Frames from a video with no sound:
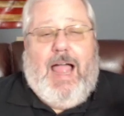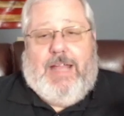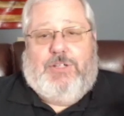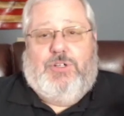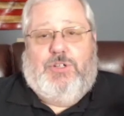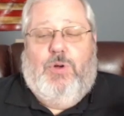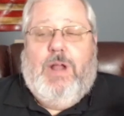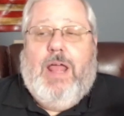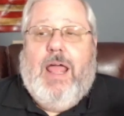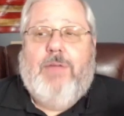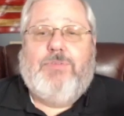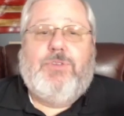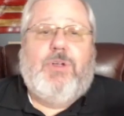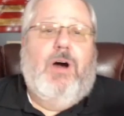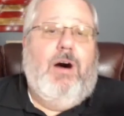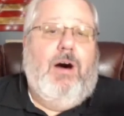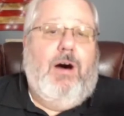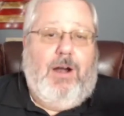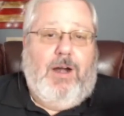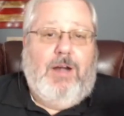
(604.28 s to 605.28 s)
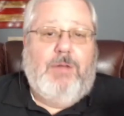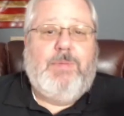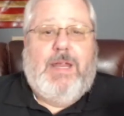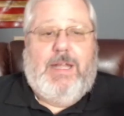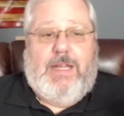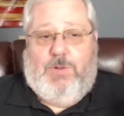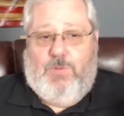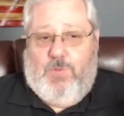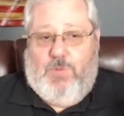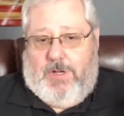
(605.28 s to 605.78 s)
I don't have to harm
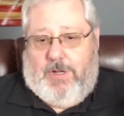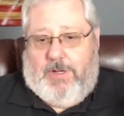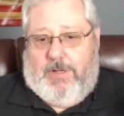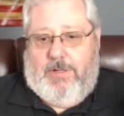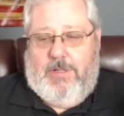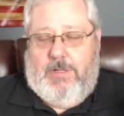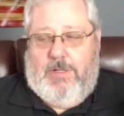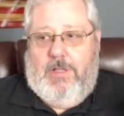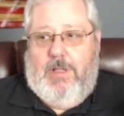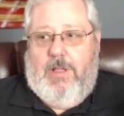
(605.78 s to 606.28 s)
anyone.